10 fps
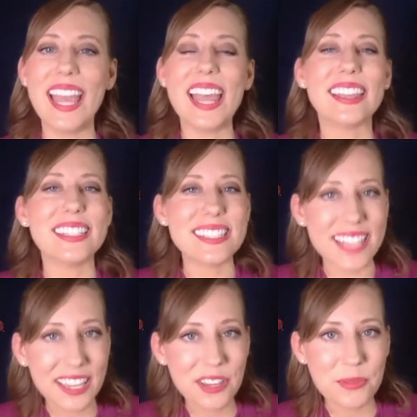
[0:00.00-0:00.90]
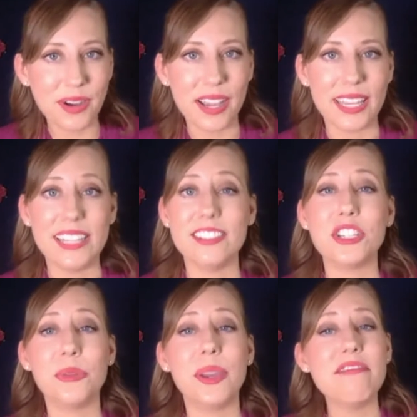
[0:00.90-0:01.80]
The second one is
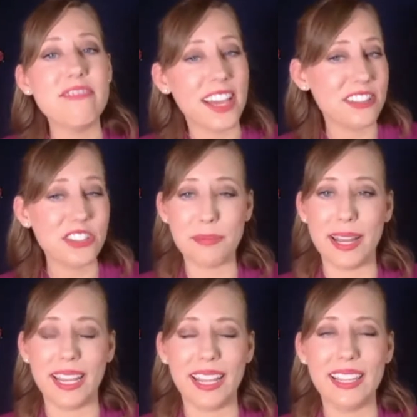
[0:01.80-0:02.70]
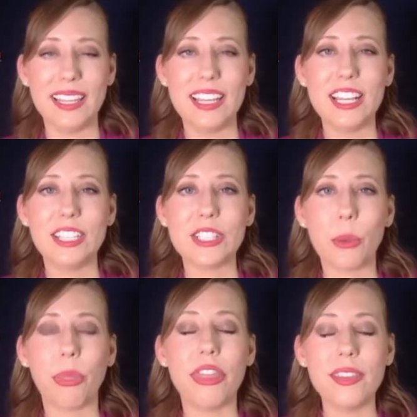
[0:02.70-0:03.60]
to invest your money.
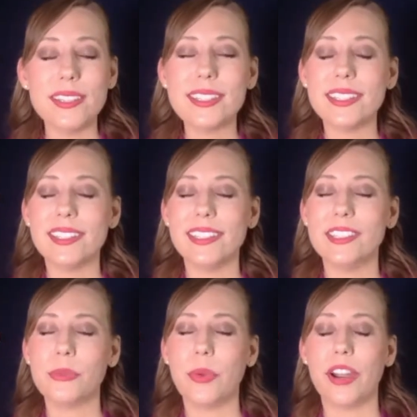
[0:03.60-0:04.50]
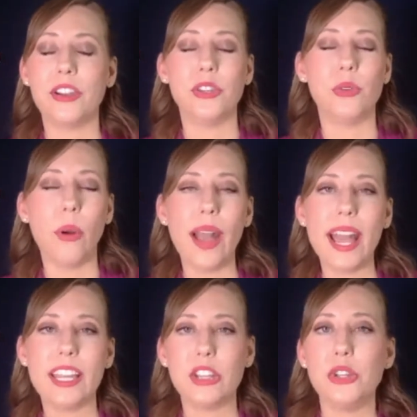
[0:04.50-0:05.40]
So this is where you go
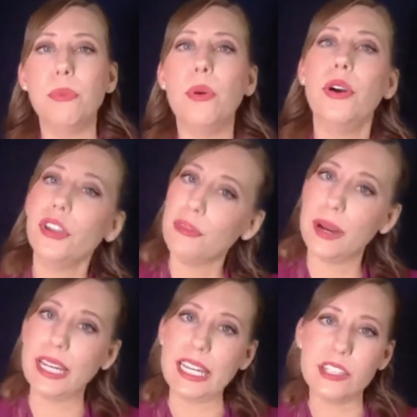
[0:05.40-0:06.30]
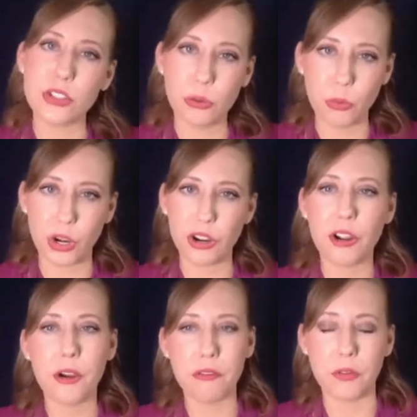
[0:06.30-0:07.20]
ahead and you put your money to work
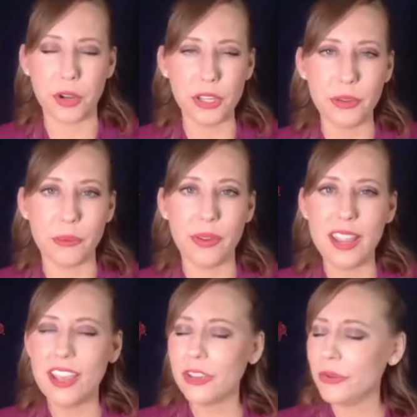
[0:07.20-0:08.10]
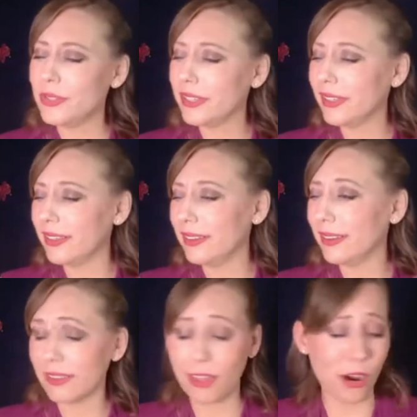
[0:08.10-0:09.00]
for you. You did
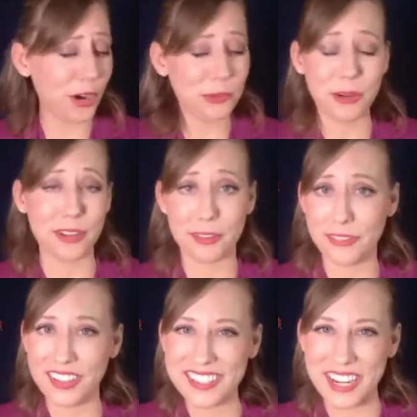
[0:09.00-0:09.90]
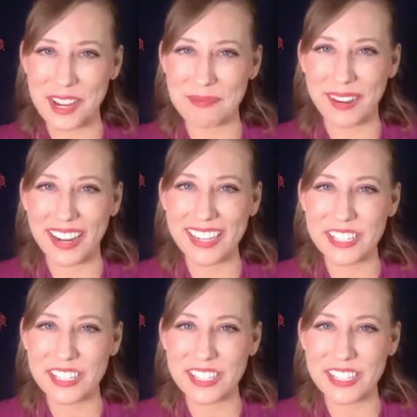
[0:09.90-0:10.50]
the hard work the first time, right?